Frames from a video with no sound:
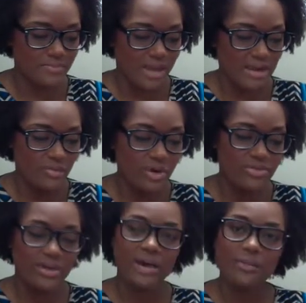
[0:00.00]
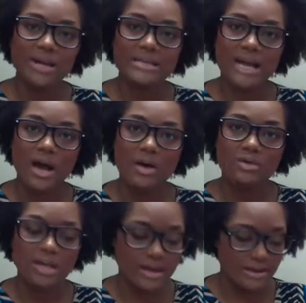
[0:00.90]
And one thing I wanted to
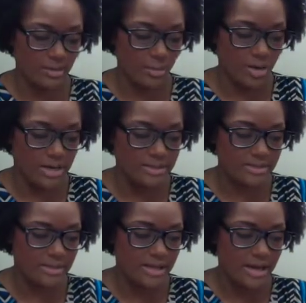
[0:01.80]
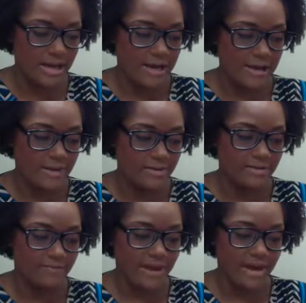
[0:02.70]
outline was
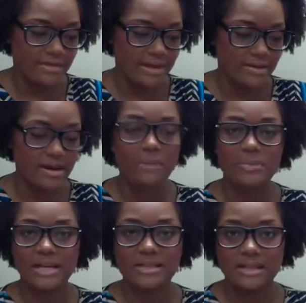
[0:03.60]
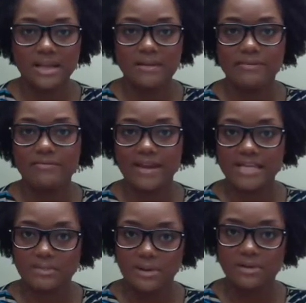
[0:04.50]
the fact that companies like
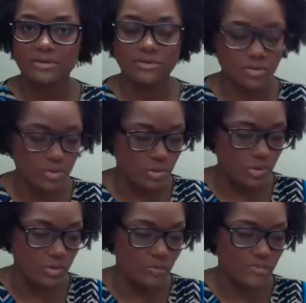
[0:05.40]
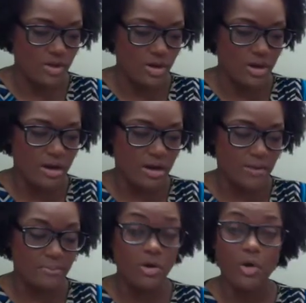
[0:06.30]
Facebook and Google
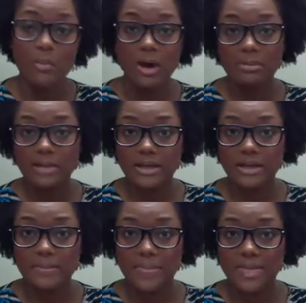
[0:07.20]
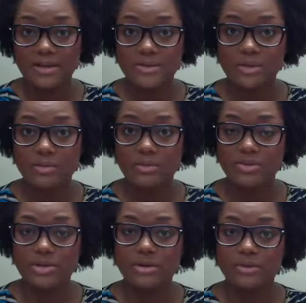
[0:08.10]
go public. So,
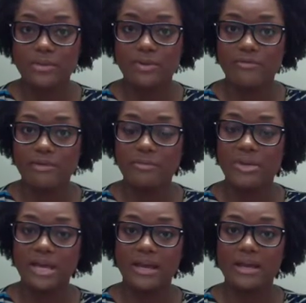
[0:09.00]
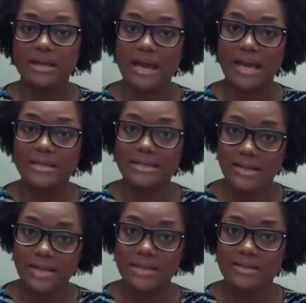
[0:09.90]
they went from being an
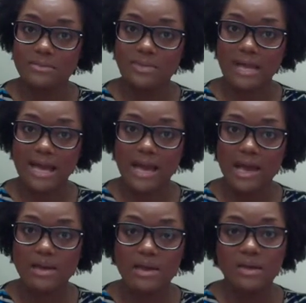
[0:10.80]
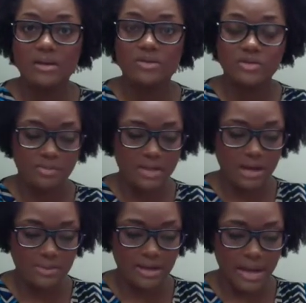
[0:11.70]
idea that somebody had to
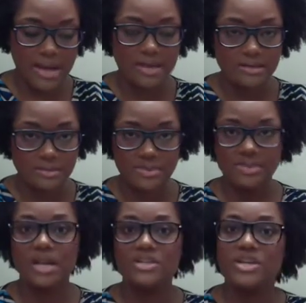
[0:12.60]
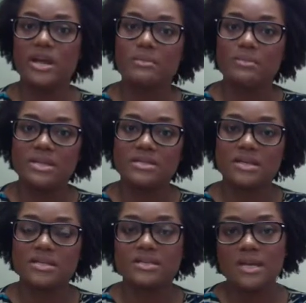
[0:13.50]
becoming a substantiated
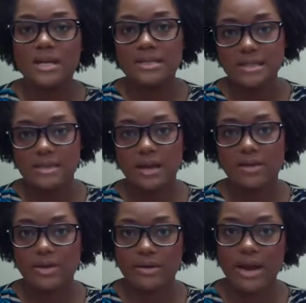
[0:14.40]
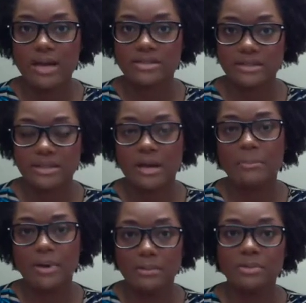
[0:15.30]
business to now they're actually a
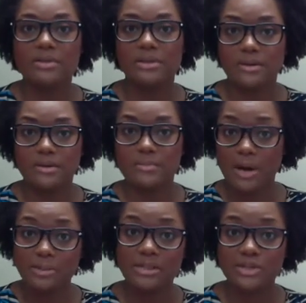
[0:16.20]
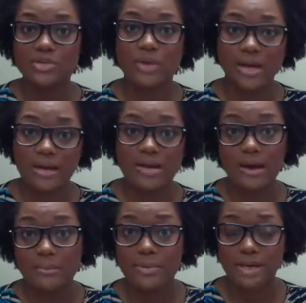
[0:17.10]
publicly traded
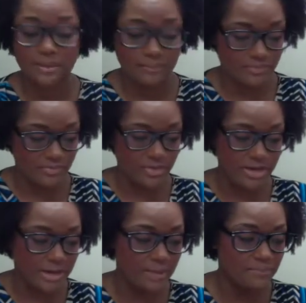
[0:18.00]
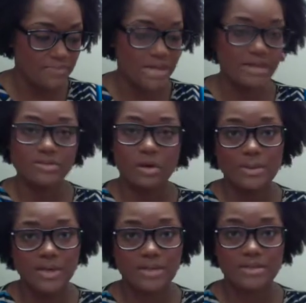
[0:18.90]
company, okay? And it's all
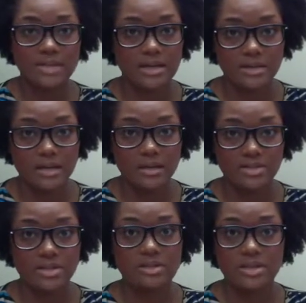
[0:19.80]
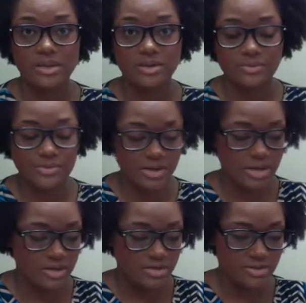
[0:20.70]
because of technology that they use.
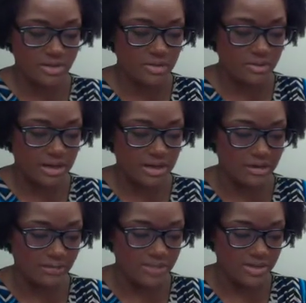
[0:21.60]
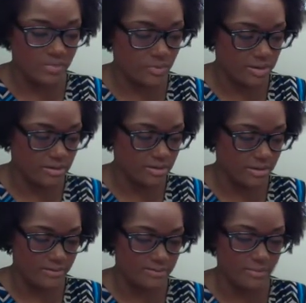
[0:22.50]
So that's one
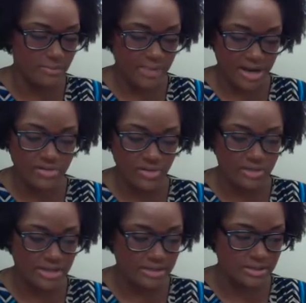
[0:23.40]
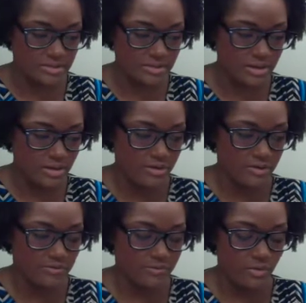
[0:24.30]
of the major reasons
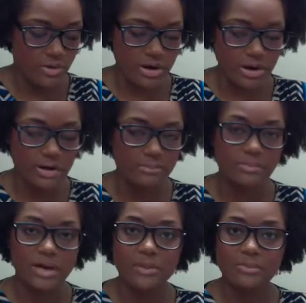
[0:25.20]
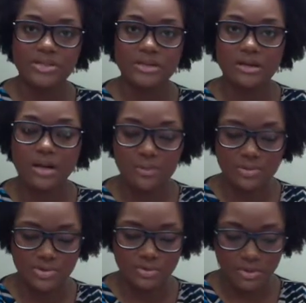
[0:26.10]
for unprecedented
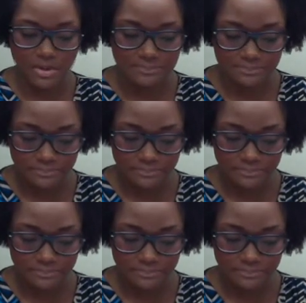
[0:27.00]
opportunity.